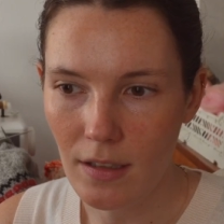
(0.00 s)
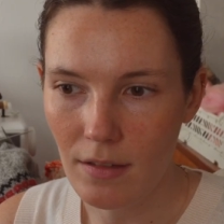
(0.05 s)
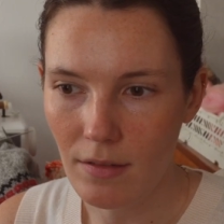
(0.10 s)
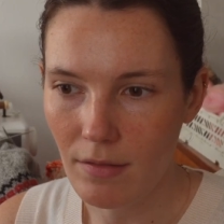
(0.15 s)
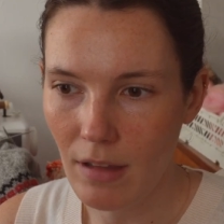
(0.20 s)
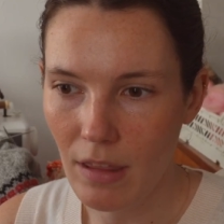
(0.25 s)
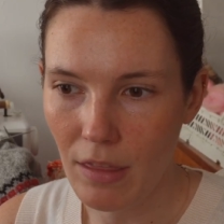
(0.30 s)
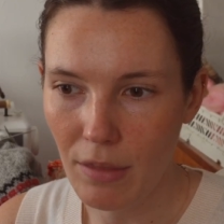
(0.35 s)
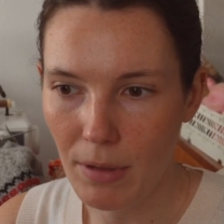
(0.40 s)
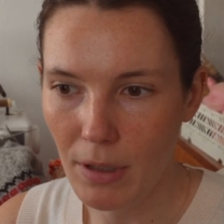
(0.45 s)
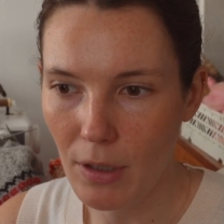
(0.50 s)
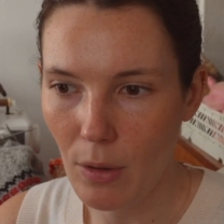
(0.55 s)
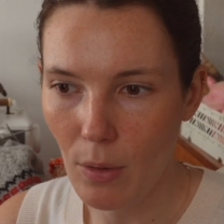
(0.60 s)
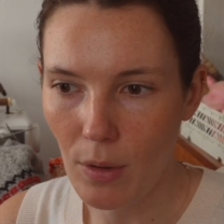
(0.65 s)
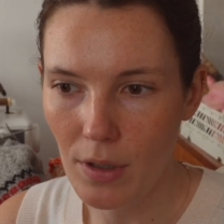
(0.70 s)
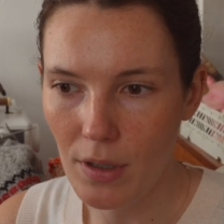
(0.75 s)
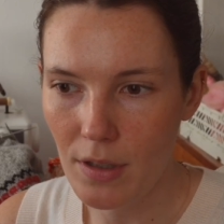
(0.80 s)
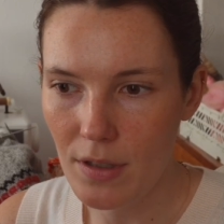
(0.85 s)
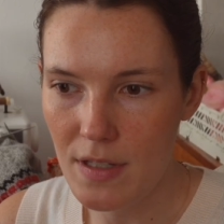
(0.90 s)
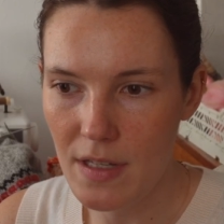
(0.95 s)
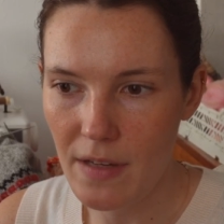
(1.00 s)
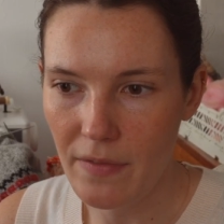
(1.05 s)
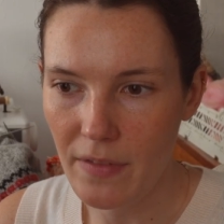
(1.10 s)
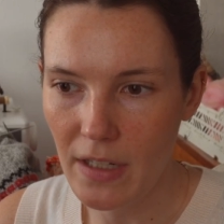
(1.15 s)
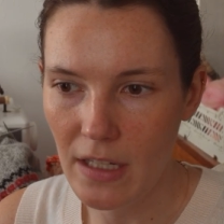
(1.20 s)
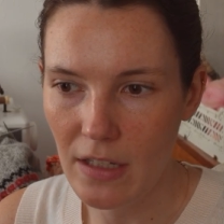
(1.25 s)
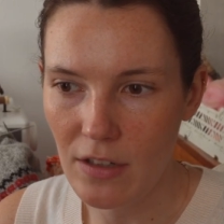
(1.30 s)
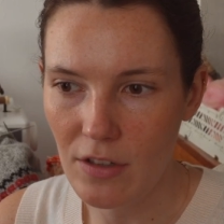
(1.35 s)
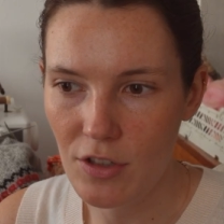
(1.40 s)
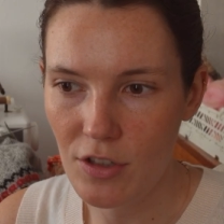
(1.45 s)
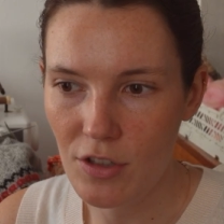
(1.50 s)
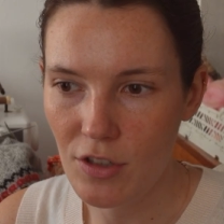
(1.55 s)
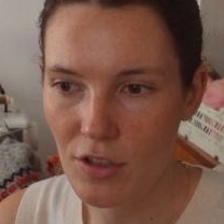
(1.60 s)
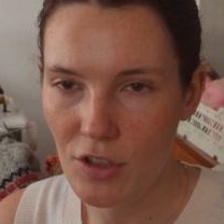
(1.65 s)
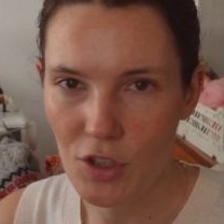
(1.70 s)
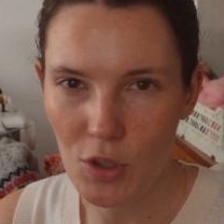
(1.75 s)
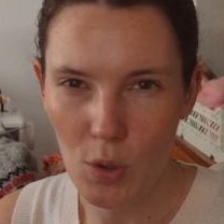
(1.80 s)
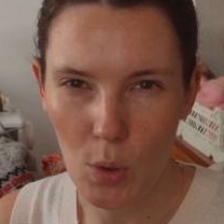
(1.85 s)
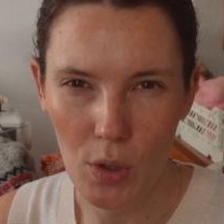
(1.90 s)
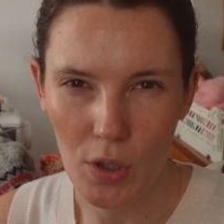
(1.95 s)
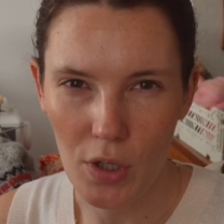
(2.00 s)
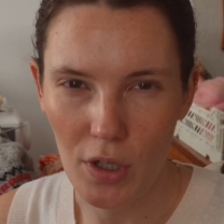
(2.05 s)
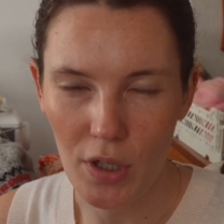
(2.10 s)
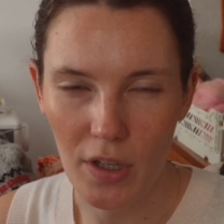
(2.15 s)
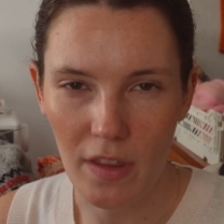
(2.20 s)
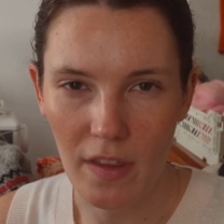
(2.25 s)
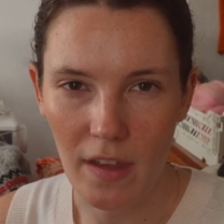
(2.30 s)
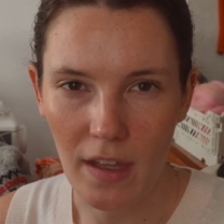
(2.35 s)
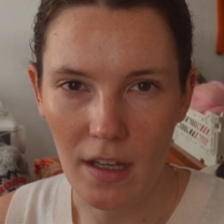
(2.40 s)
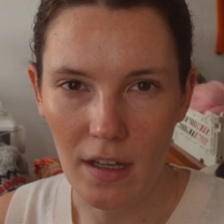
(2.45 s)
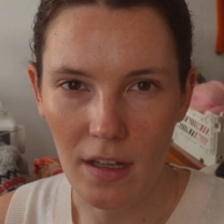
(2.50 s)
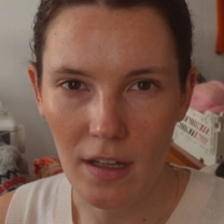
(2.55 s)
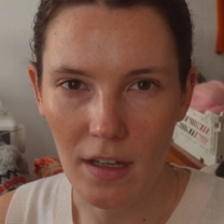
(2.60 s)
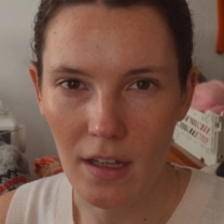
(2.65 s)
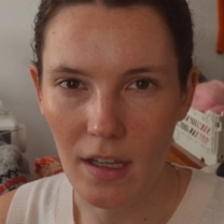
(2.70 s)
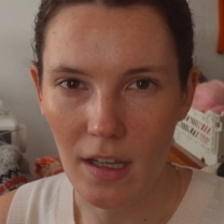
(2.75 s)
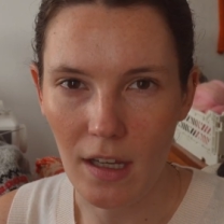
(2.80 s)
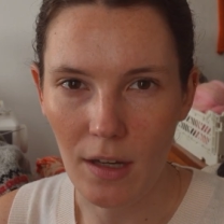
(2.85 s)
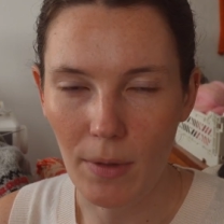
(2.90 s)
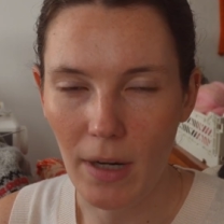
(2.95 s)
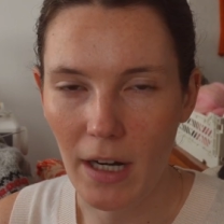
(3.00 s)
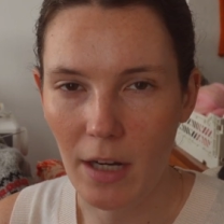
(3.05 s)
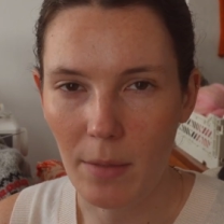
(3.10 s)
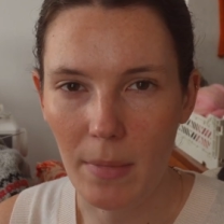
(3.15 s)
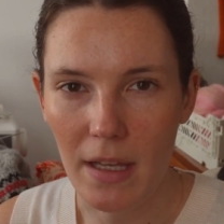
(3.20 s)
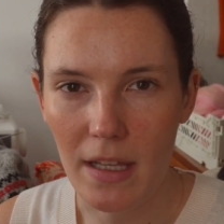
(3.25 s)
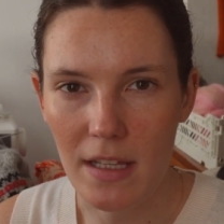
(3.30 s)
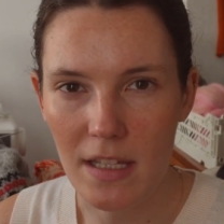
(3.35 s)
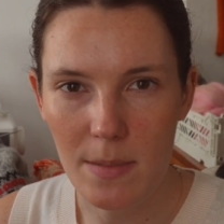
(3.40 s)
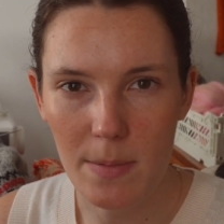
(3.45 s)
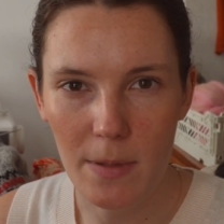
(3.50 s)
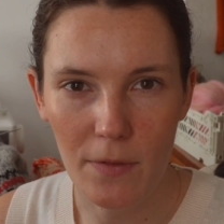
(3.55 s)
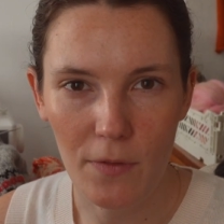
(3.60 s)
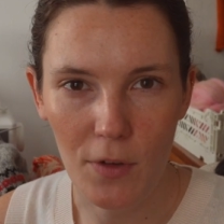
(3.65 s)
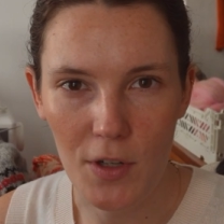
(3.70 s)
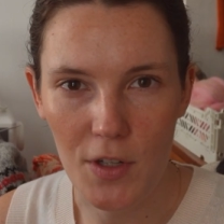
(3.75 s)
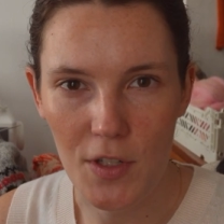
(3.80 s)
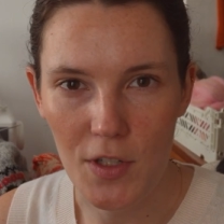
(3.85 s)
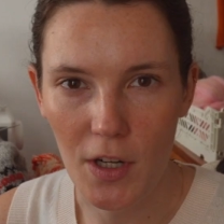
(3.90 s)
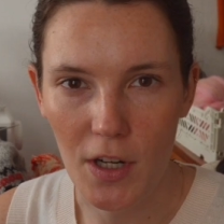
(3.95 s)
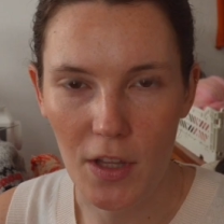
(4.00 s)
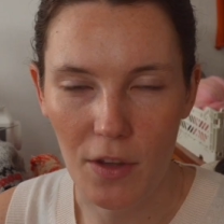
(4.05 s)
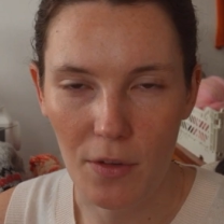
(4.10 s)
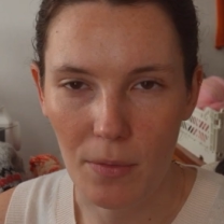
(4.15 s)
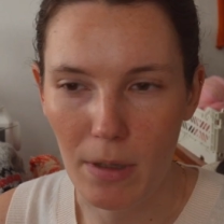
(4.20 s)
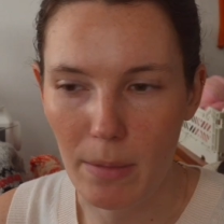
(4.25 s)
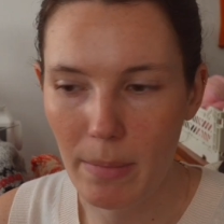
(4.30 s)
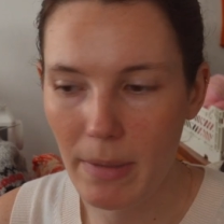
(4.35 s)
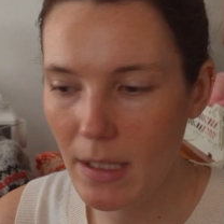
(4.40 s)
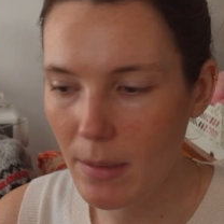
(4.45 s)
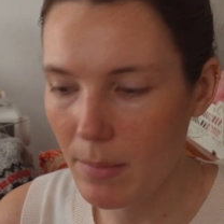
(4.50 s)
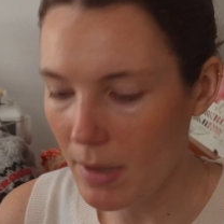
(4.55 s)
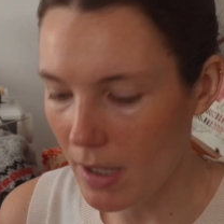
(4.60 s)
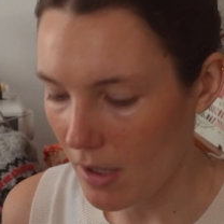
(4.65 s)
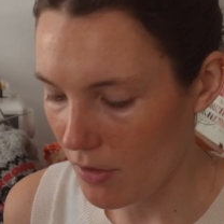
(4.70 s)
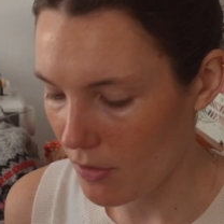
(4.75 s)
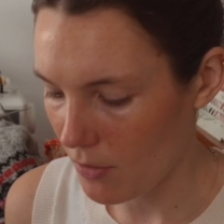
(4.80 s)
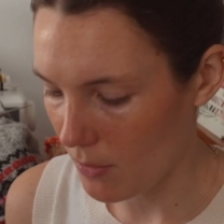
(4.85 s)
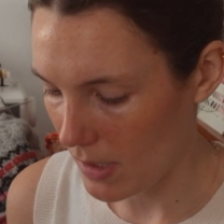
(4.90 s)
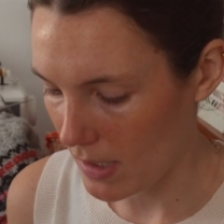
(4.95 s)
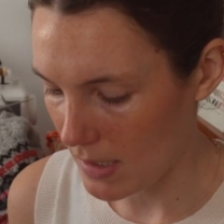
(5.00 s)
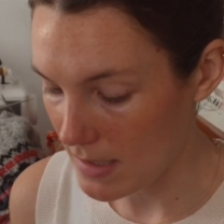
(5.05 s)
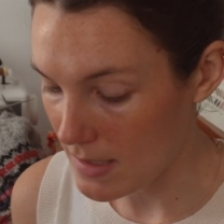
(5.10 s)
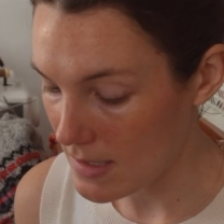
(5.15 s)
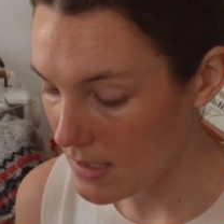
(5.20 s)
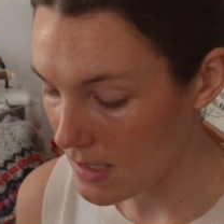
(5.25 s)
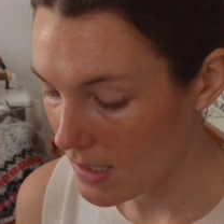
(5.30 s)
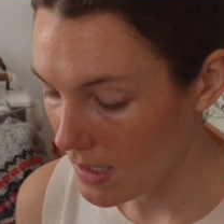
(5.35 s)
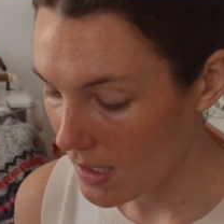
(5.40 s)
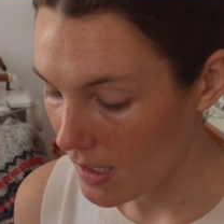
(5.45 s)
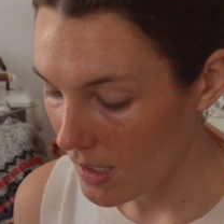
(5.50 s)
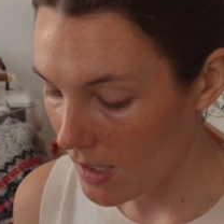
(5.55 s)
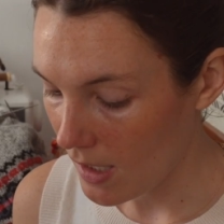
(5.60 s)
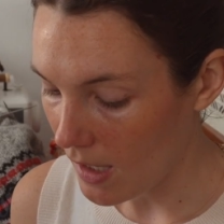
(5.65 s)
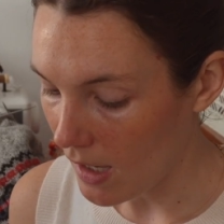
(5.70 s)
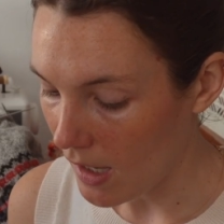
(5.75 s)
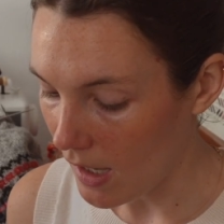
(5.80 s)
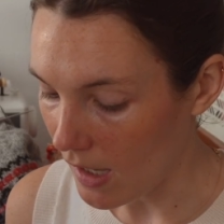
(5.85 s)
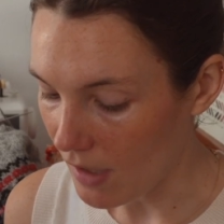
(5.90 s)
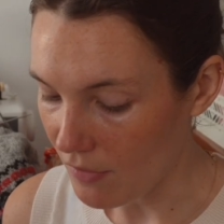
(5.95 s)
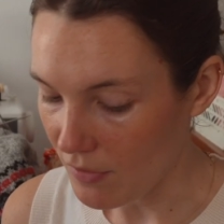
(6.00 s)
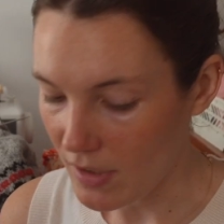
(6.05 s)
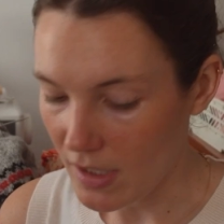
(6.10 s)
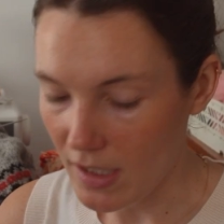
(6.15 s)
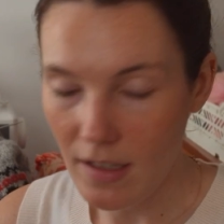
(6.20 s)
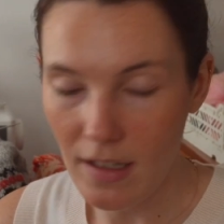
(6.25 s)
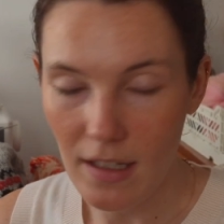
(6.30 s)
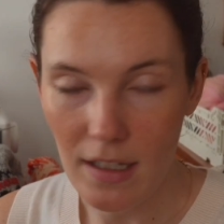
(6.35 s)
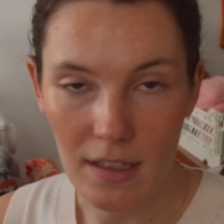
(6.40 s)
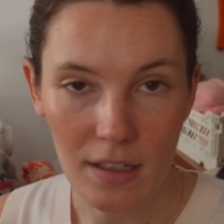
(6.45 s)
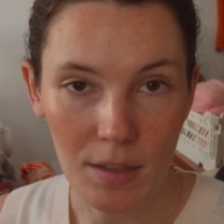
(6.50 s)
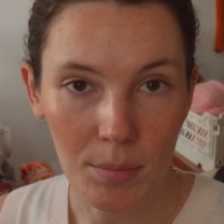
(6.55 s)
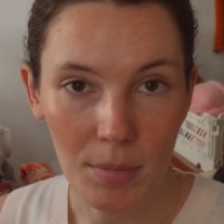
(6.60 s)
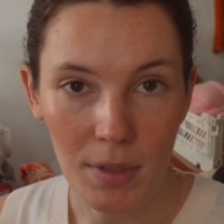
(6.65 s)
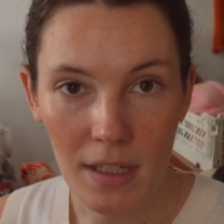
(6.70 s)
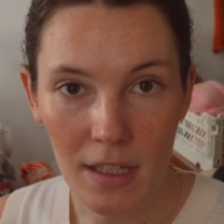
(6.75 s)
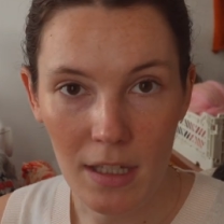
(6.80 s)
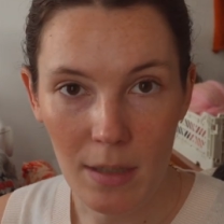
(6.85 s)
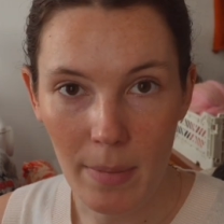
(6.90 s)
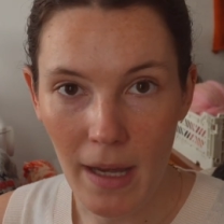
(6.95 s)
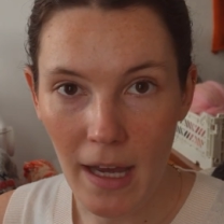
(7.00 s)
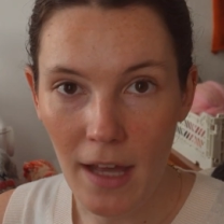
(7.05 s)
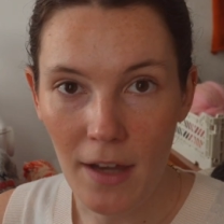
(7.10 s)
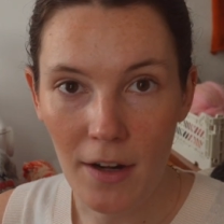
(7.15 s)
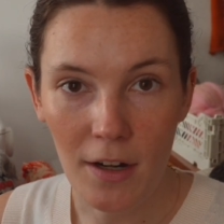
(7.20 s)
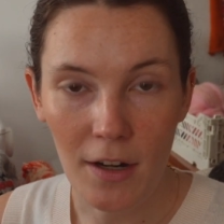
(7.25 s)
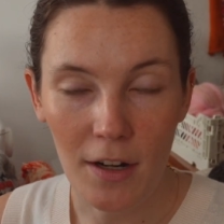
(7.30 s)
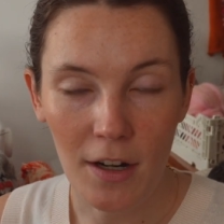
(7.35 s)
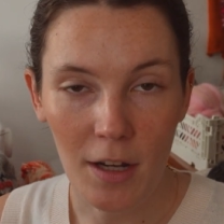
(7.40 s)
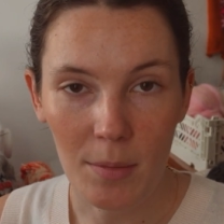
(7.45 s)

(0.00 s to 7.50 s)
3/4 of an inch shorter than it recommends before starting the ribbing, but otherwise I've knit it completely to pattern.